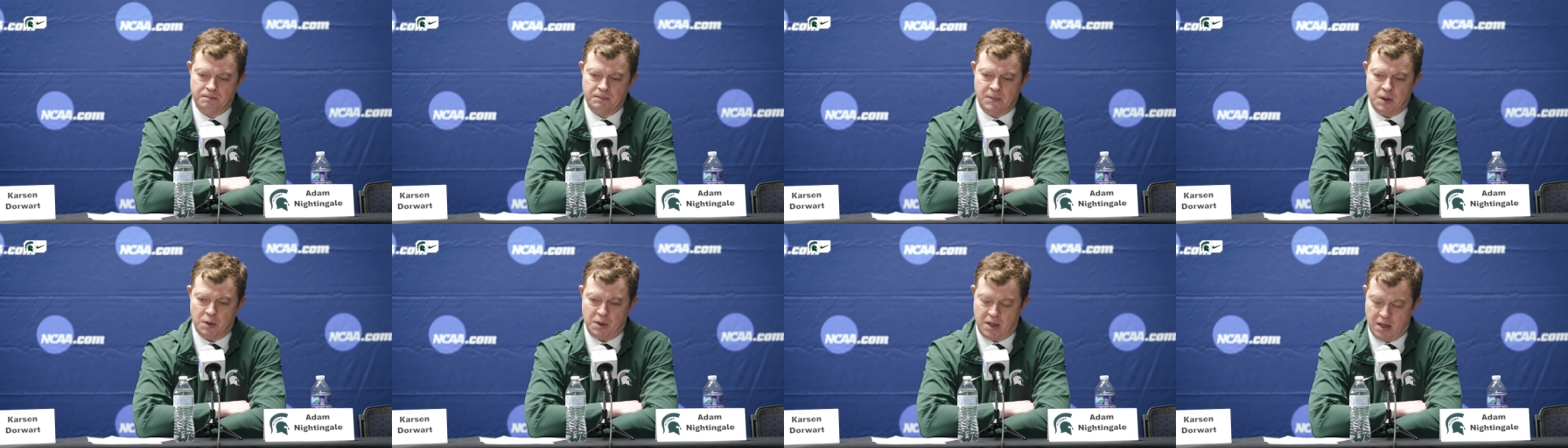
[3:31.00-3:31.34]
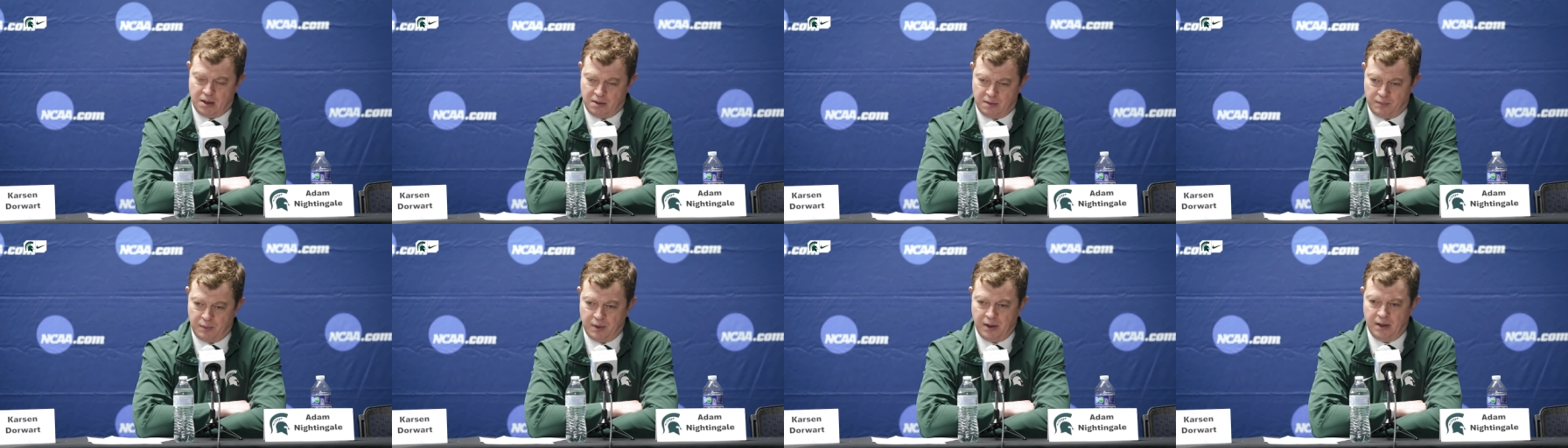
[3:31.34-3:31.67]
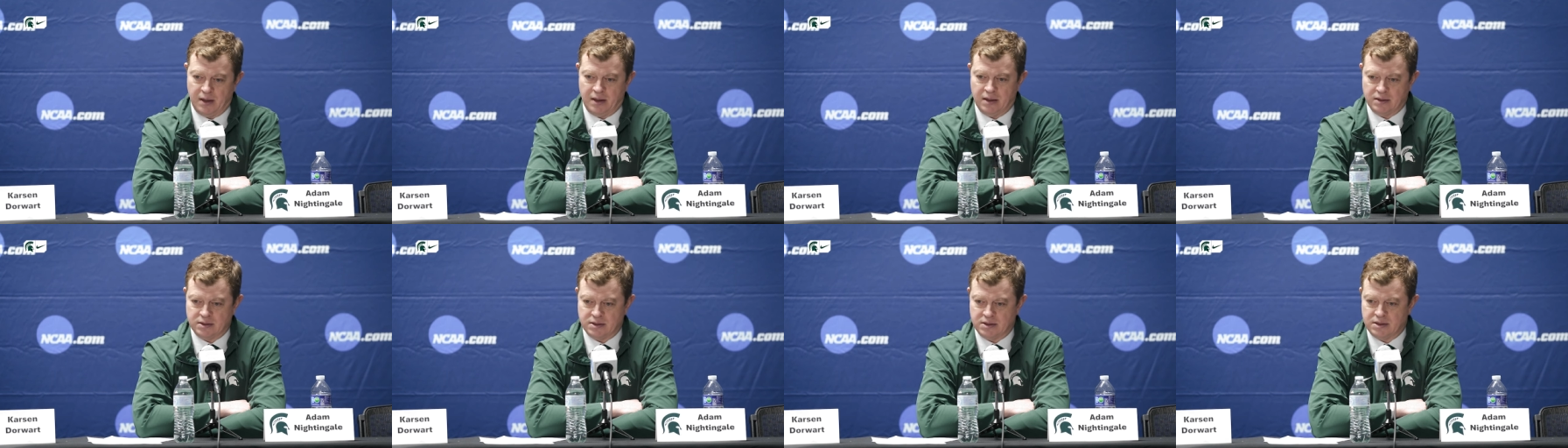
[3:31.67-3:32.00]
again, you're
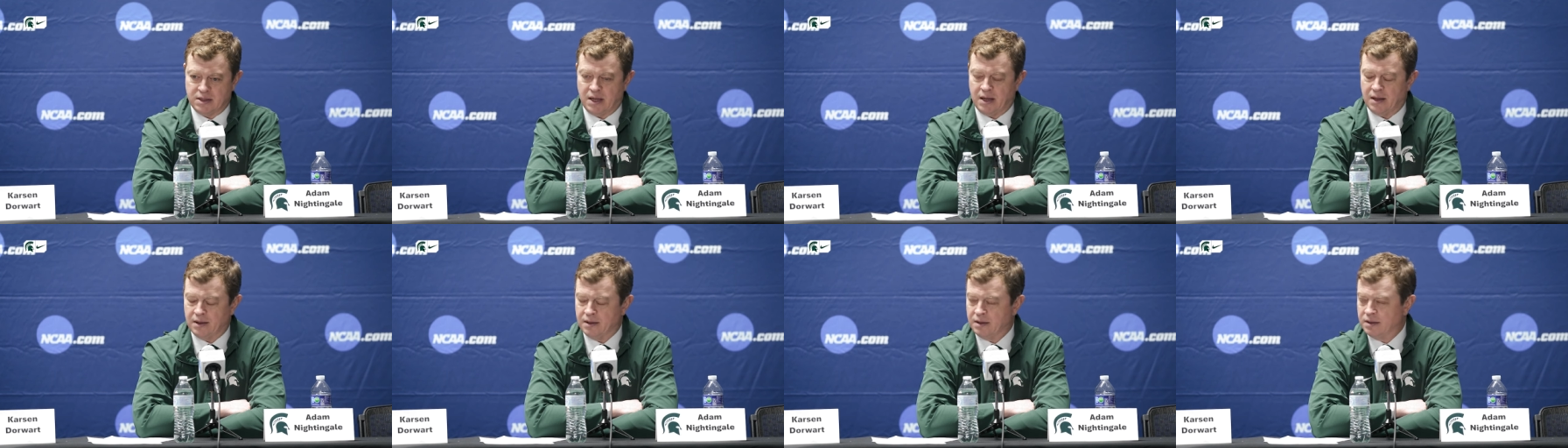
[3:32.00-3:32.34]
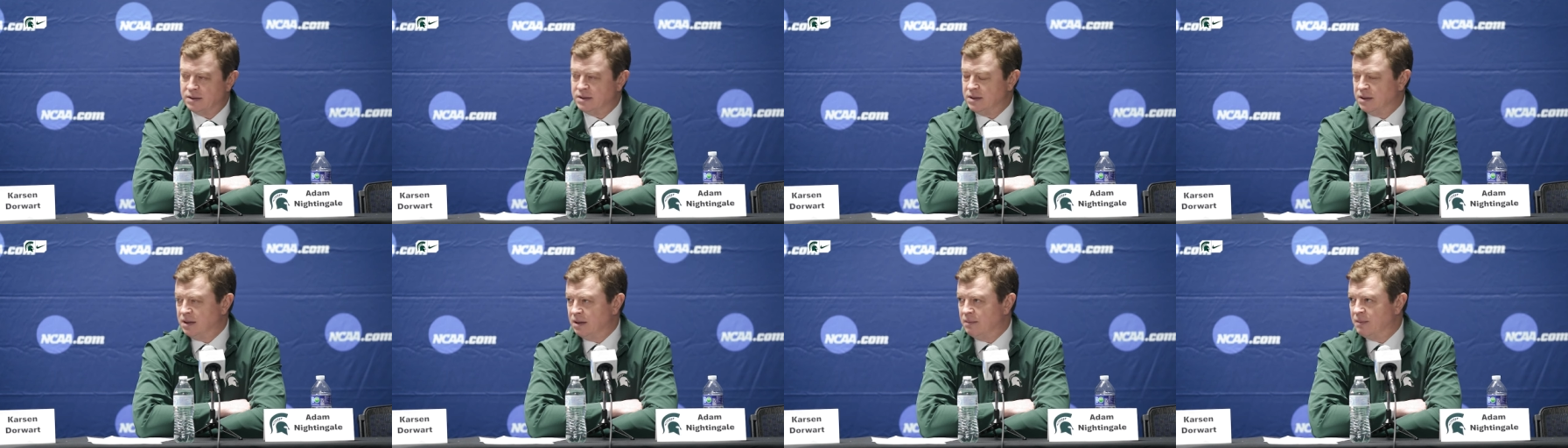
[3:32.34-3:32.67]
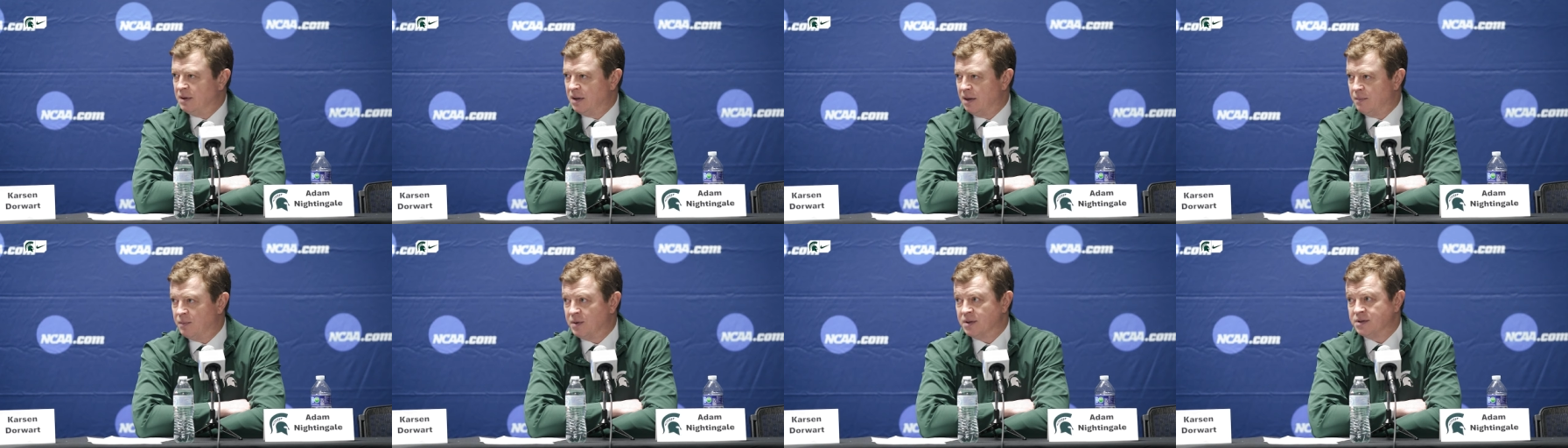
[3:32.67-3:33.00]
playing against a talented
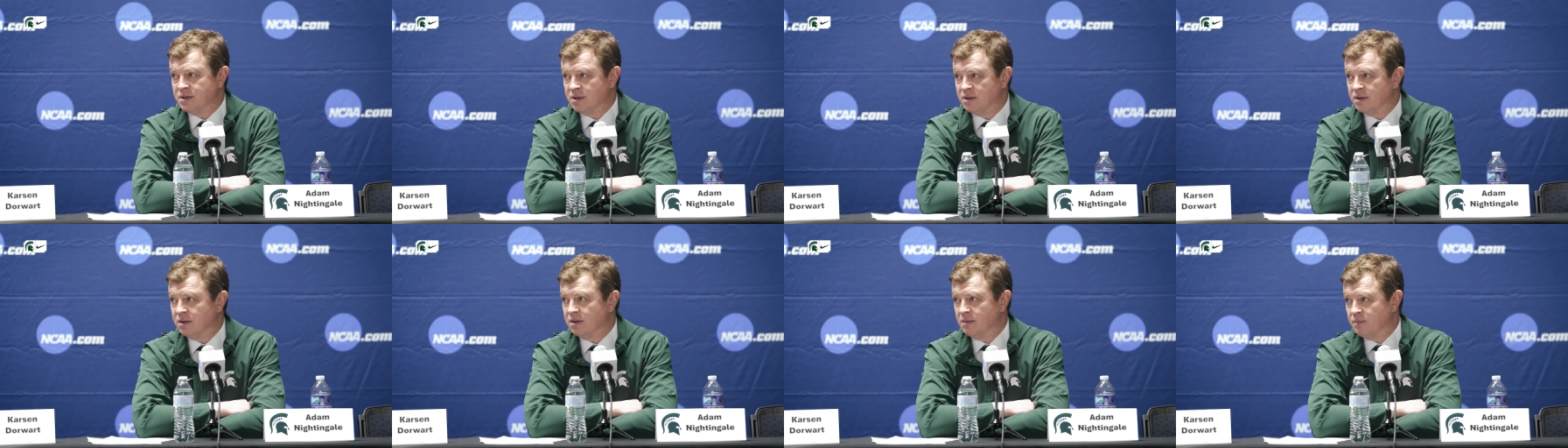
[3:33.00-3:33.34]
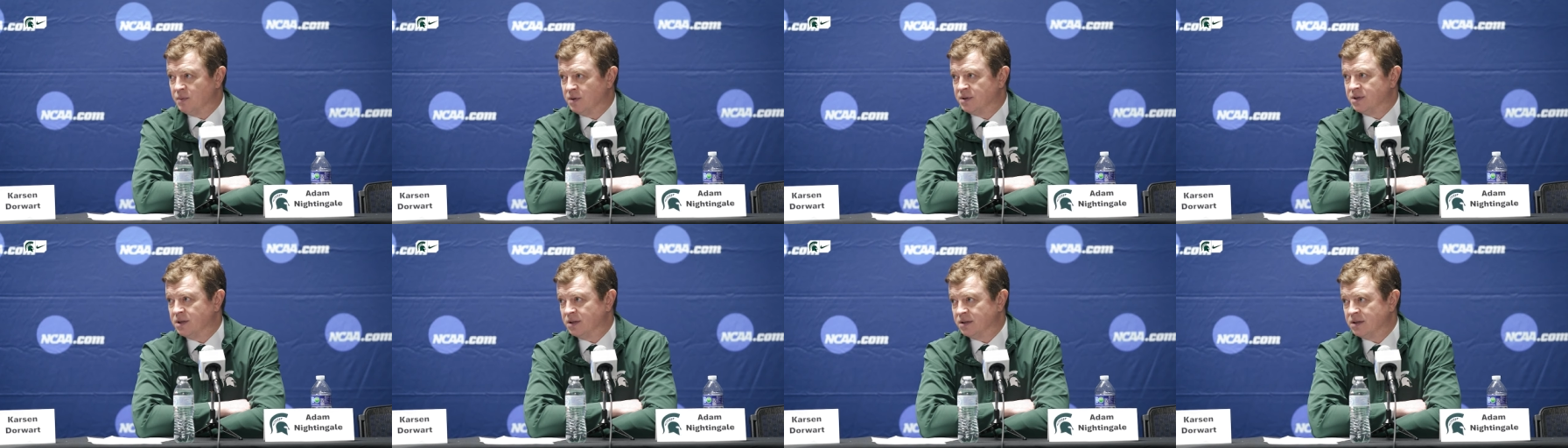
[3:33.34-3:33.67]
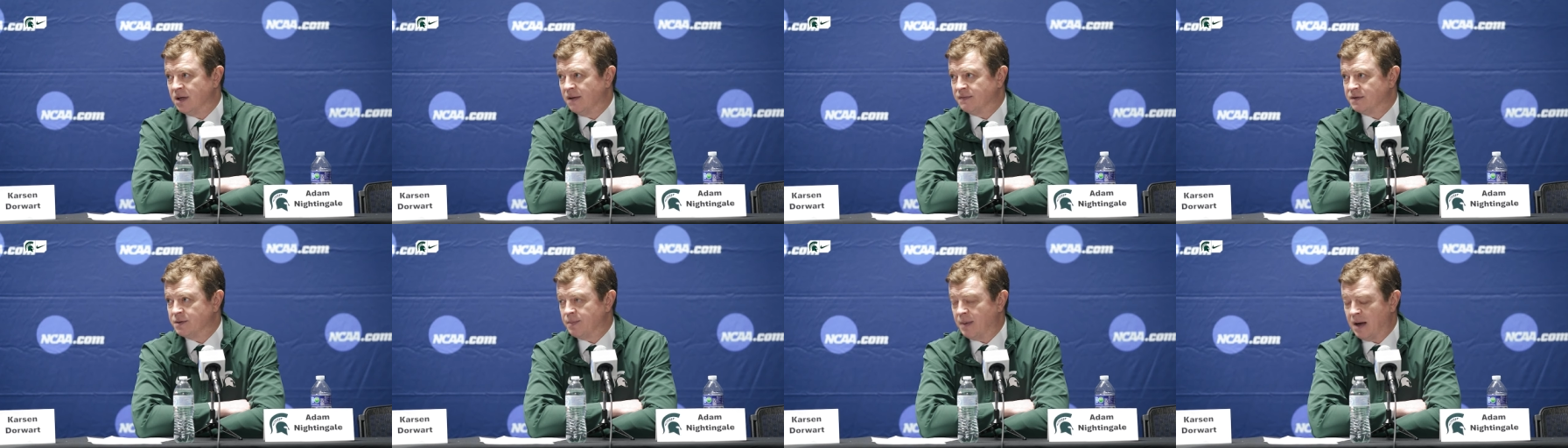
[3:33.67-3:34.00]
team and they put you in
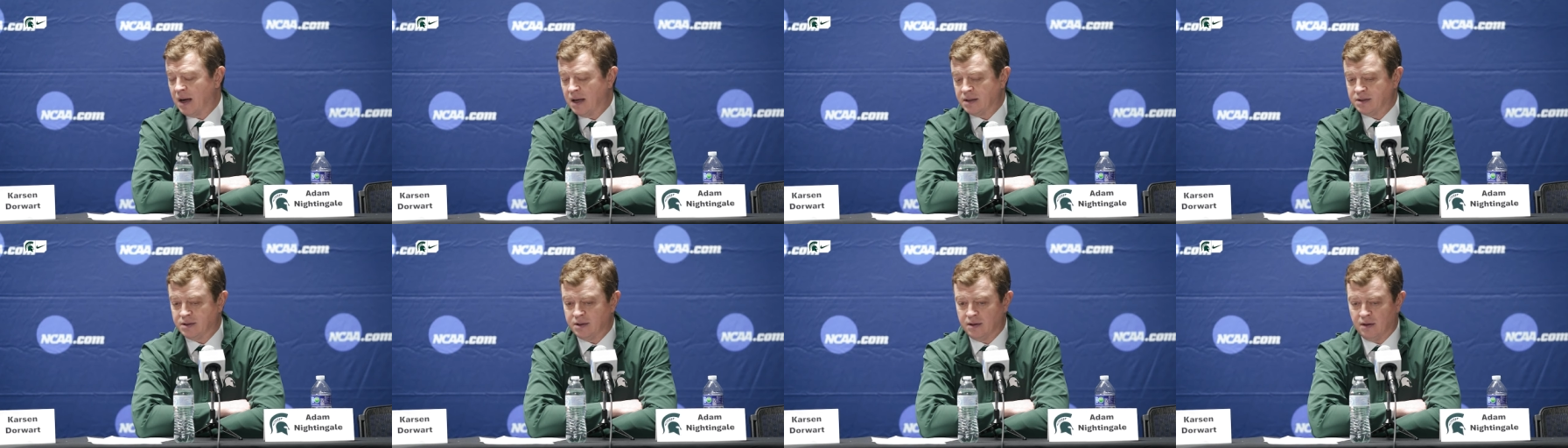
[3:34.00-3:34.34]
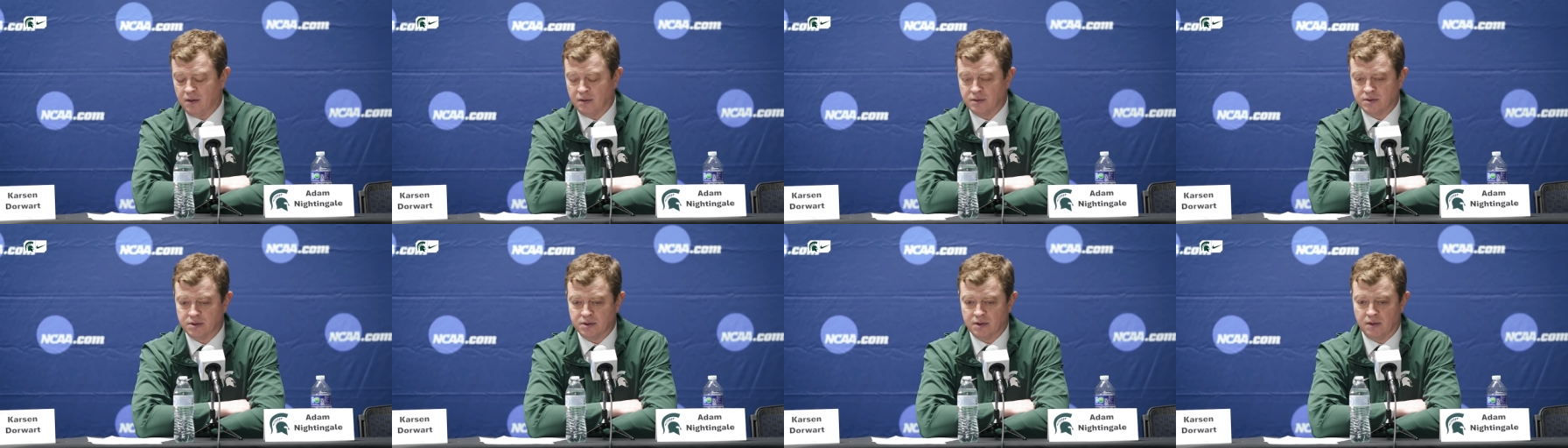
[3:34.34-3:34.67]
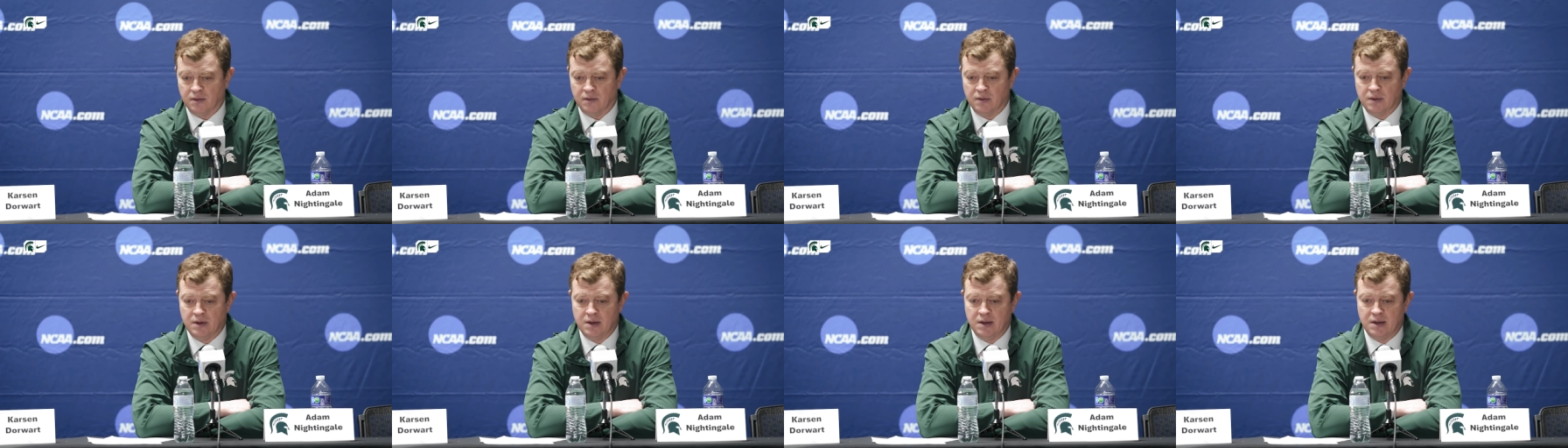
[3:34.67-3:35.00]
tough spots, you know,
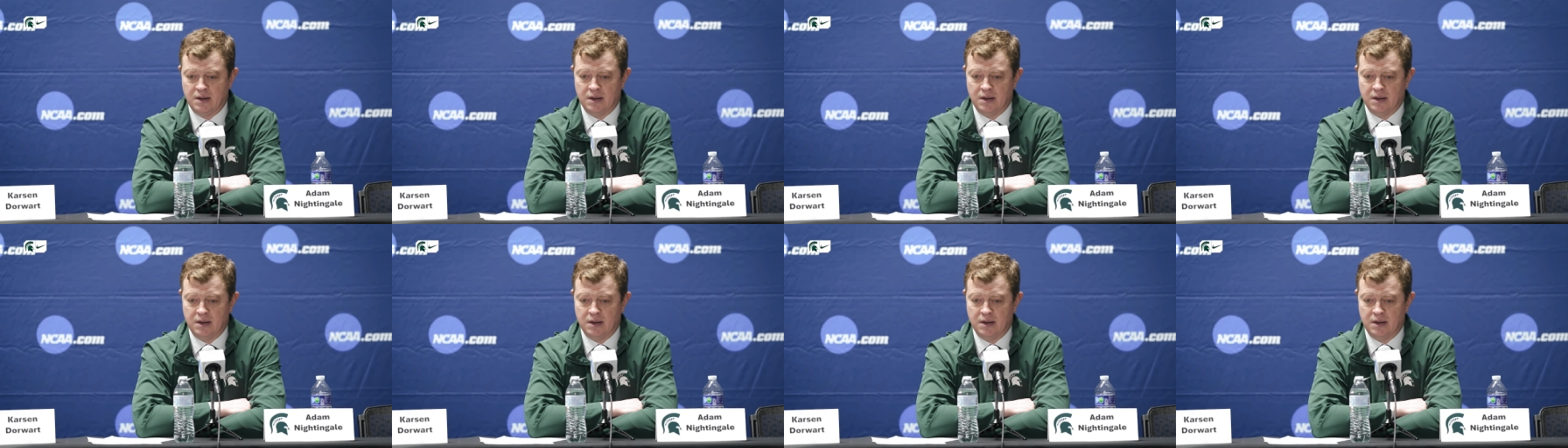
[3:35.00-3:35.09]
so.